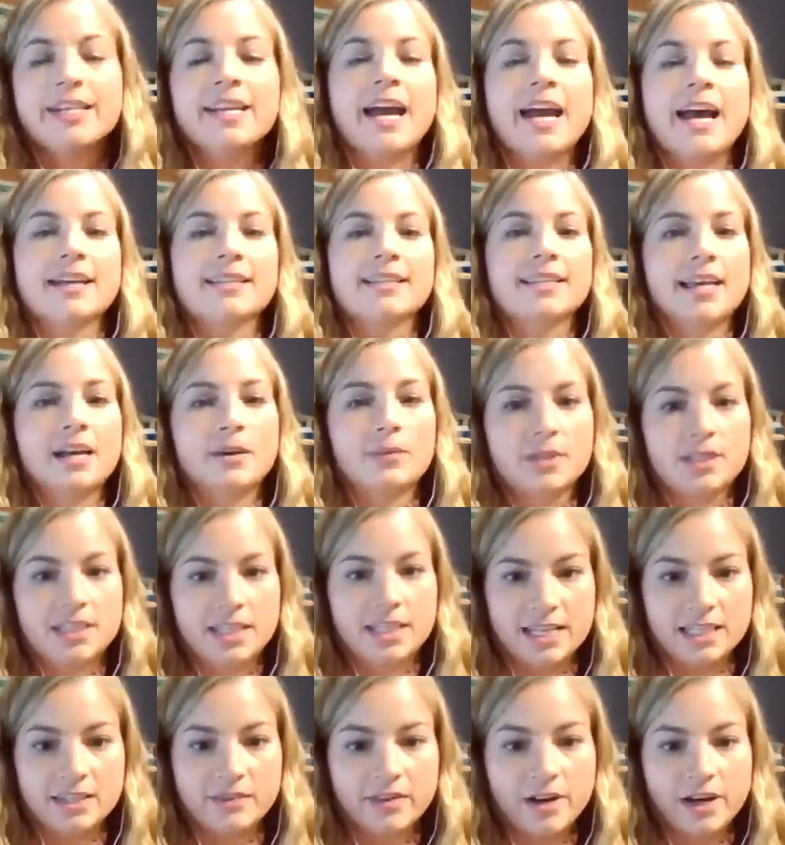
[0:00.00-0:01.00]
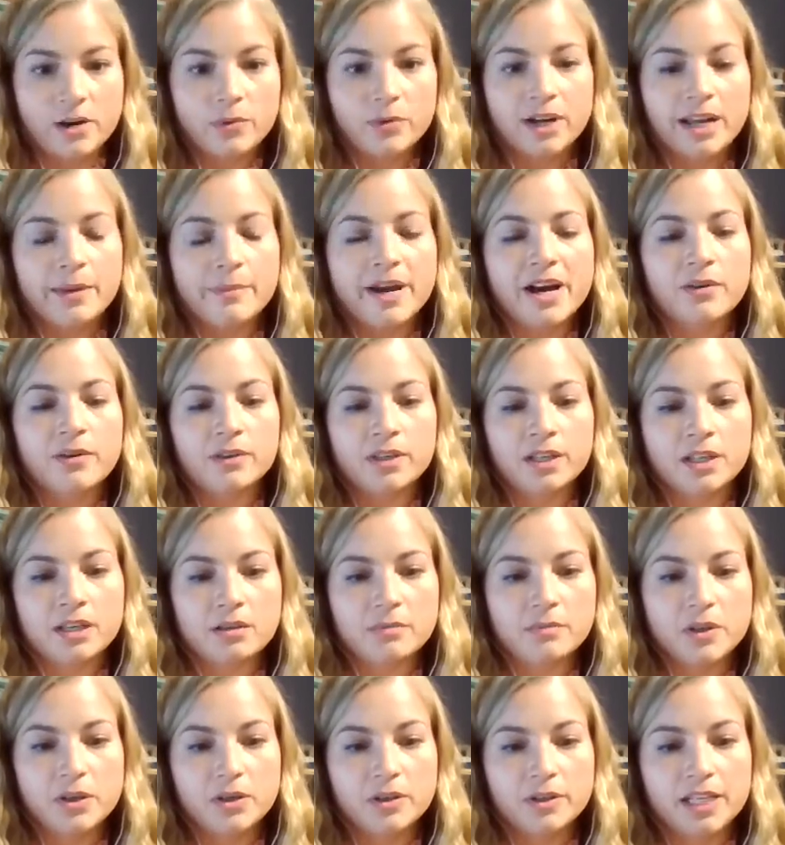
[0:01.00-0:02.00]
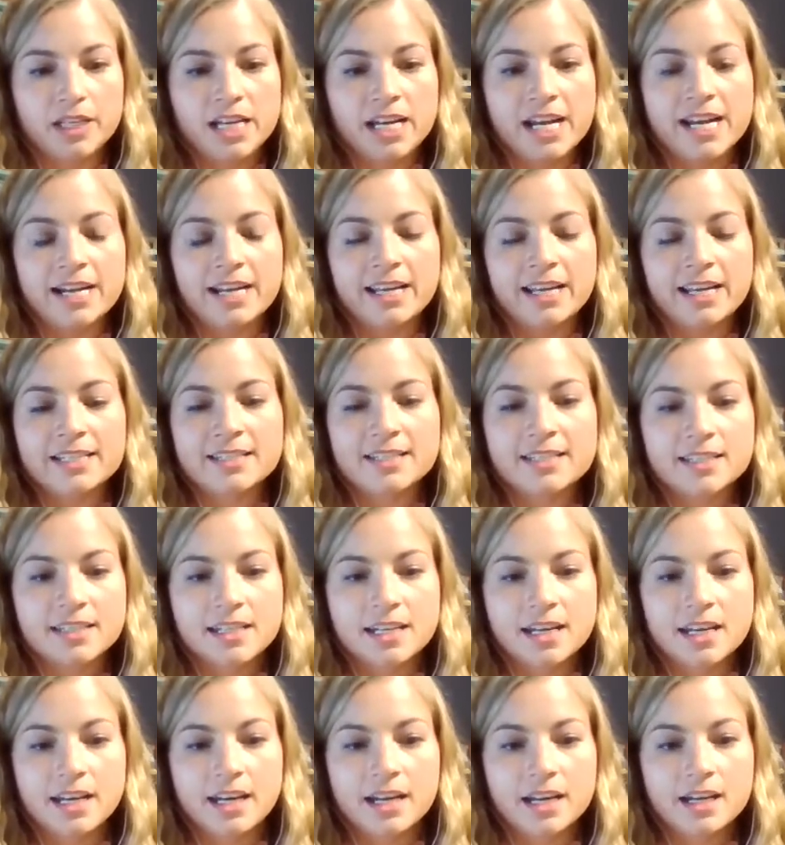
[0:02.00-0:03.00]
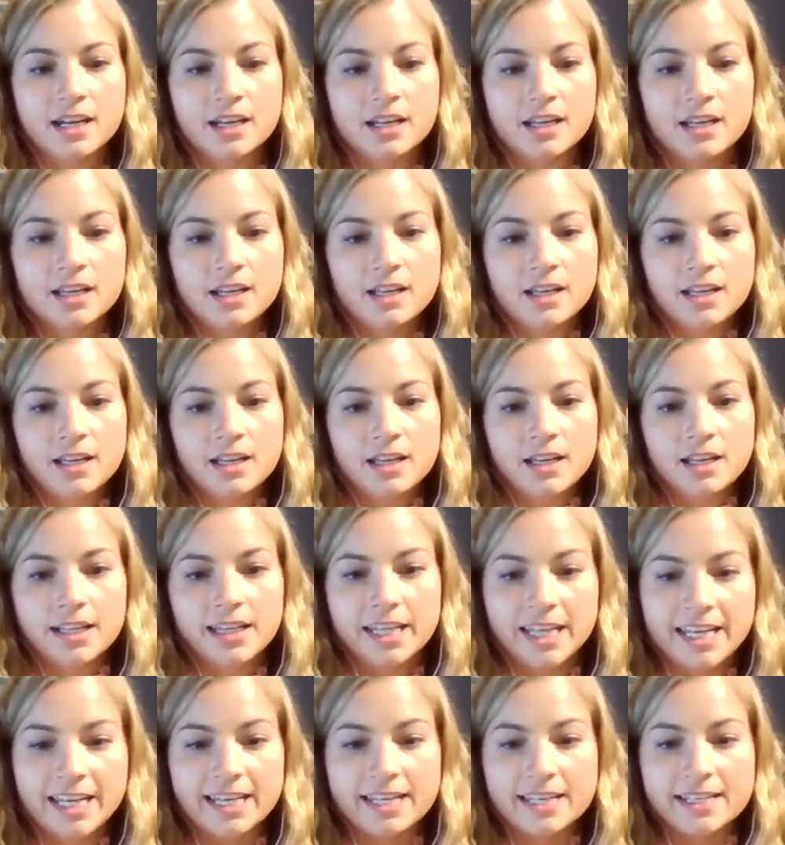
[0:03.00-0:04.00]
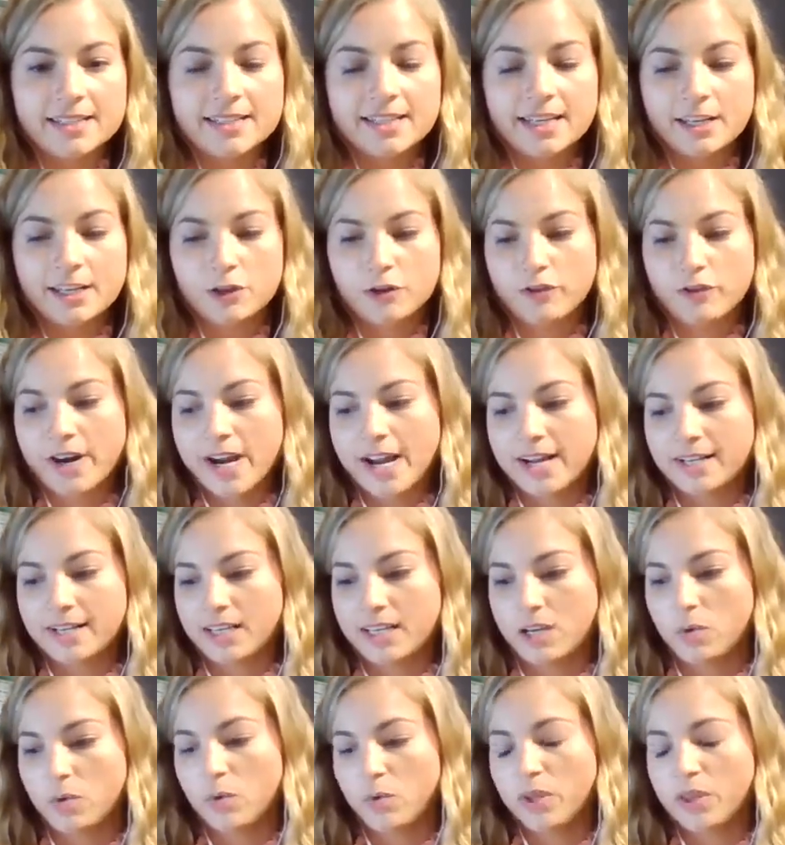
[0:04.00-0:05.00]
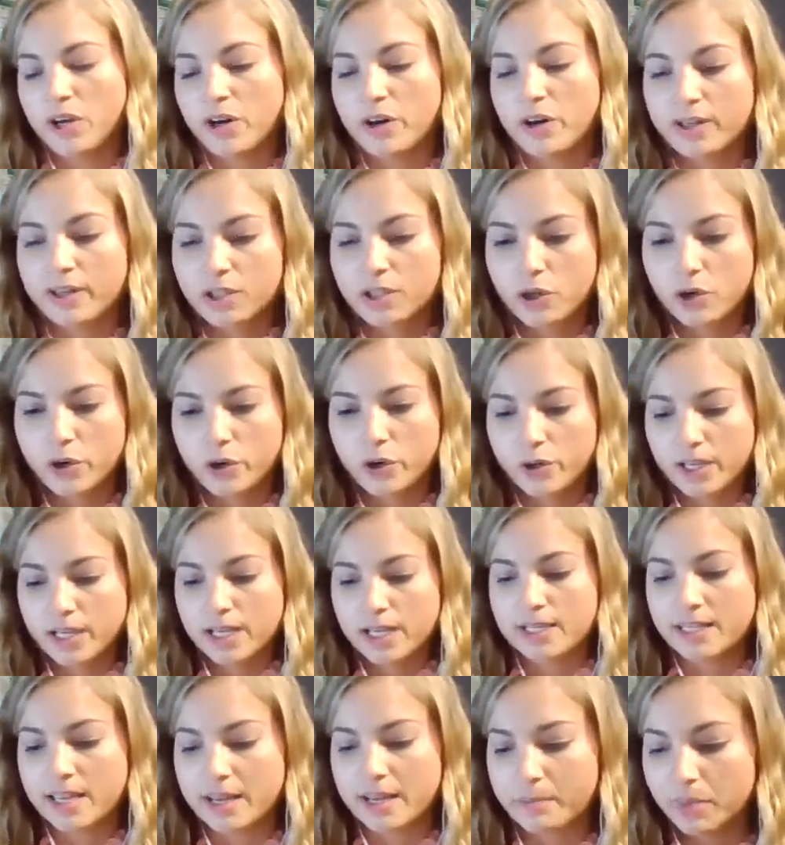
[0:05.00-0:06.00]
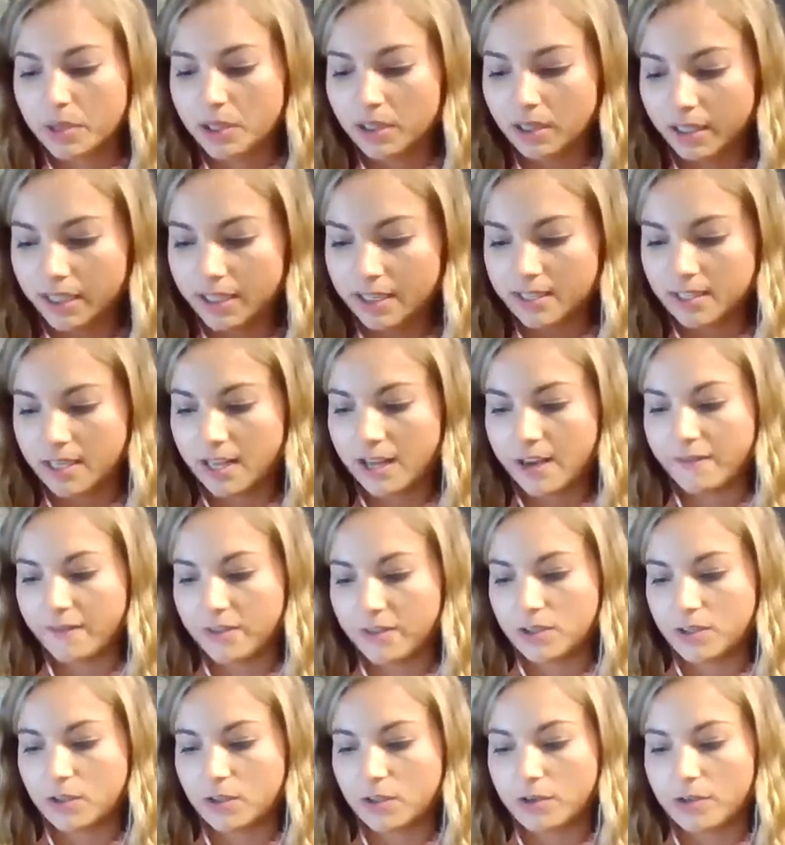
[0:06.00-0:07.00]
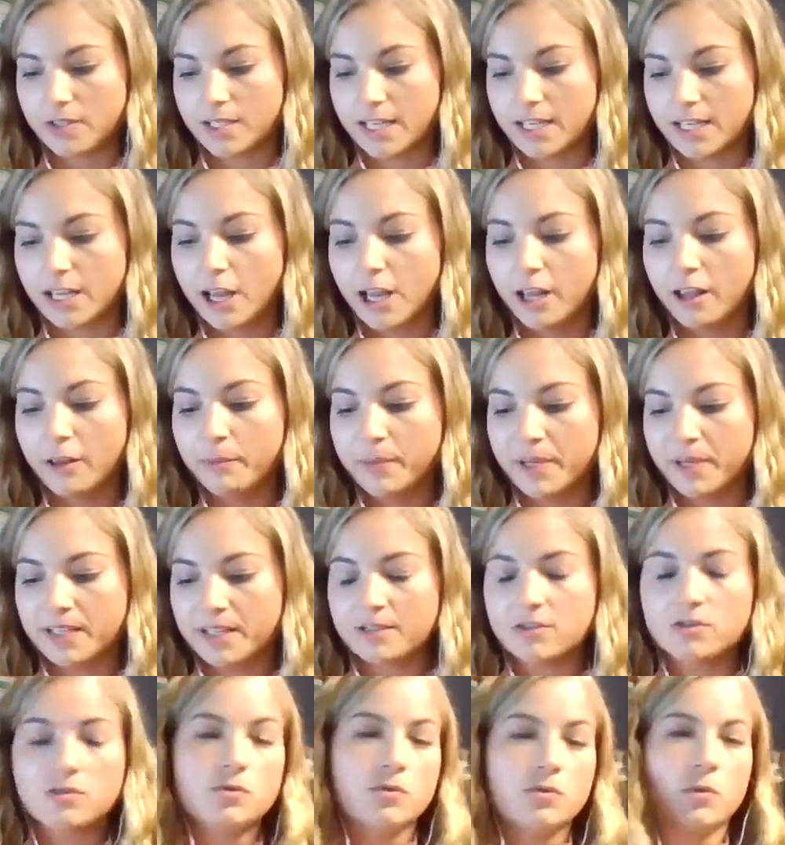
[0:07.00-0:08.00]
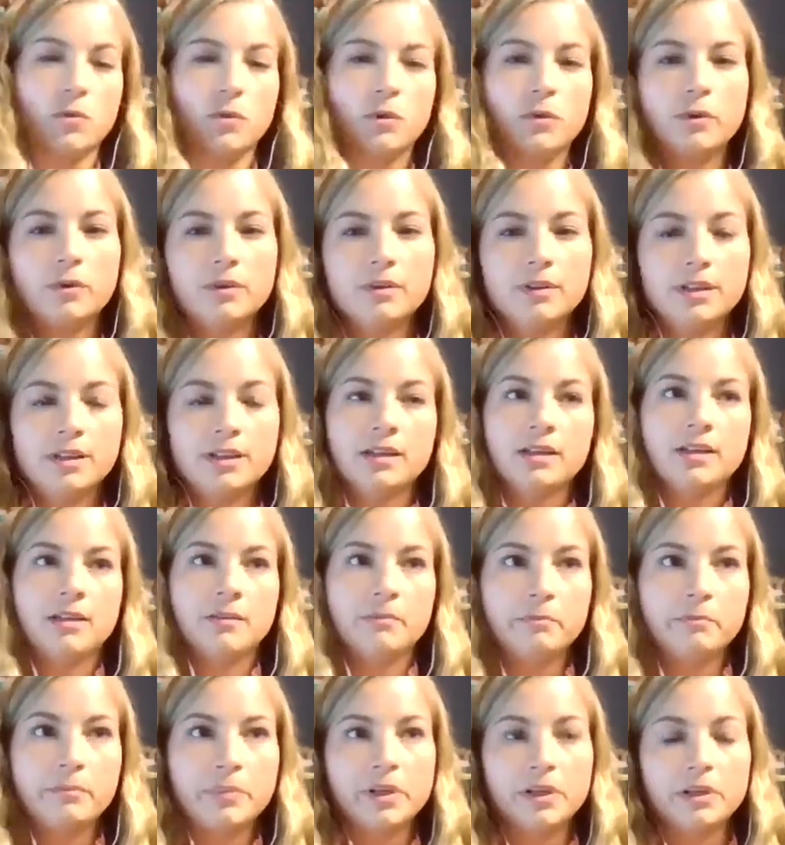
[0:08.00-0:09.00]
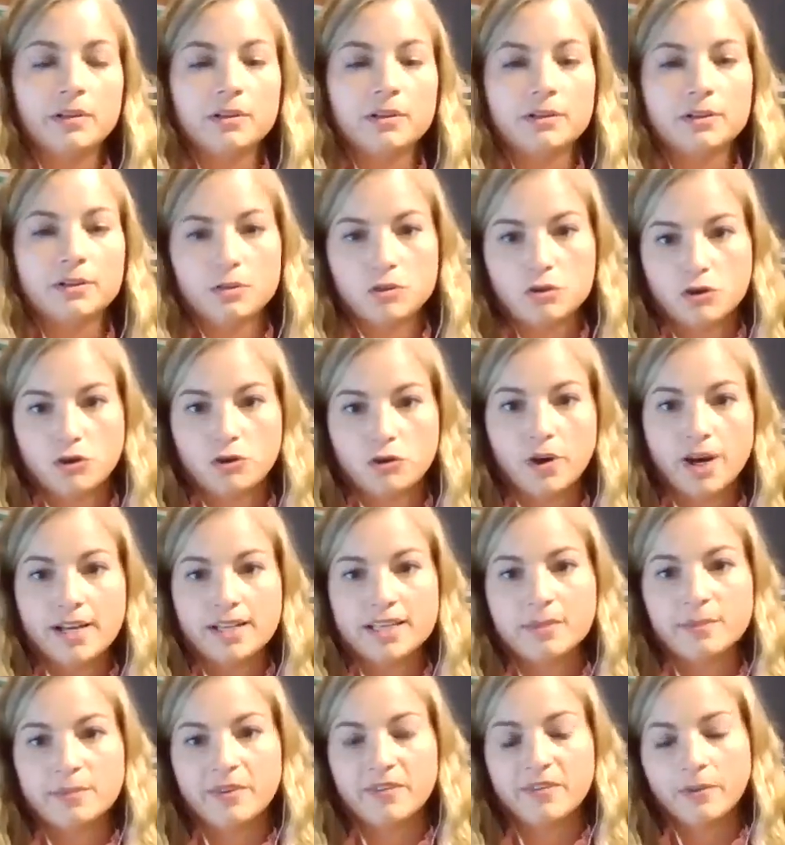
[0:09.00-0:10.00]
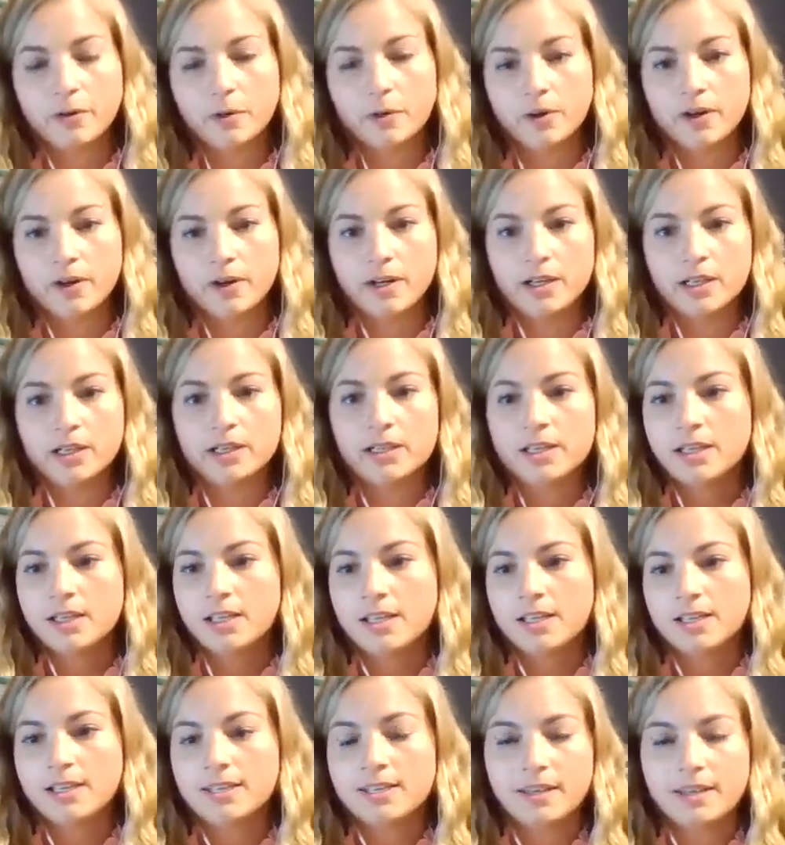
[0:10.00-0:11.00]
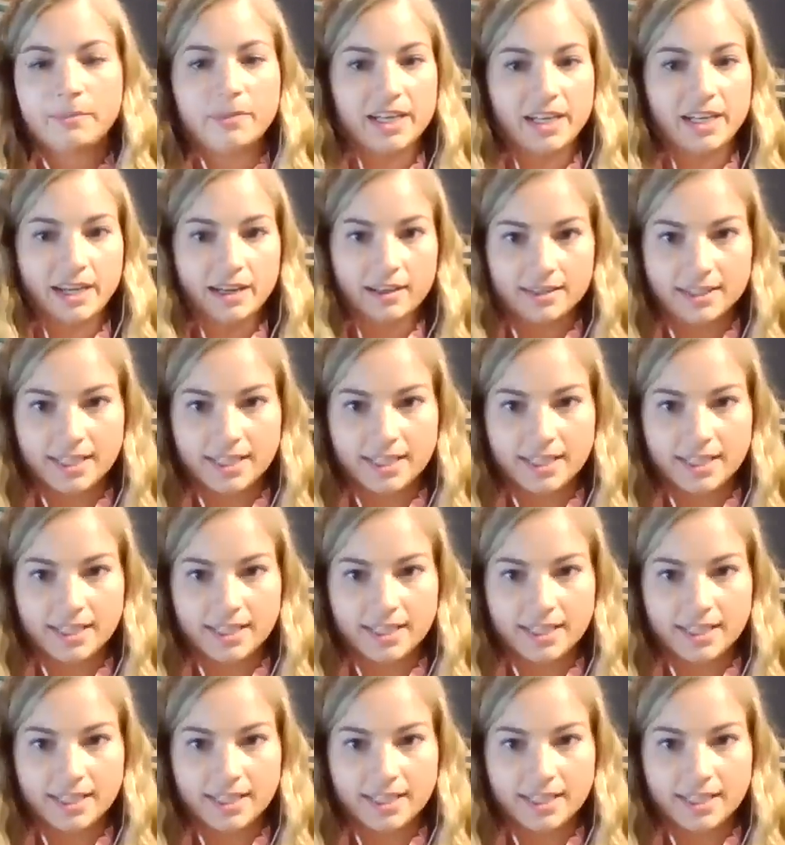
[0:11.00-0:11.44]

Yes, that was satisfying. When I'm out in the community and I see kids interacting with our attorneys and police officers and helping to build trust before something else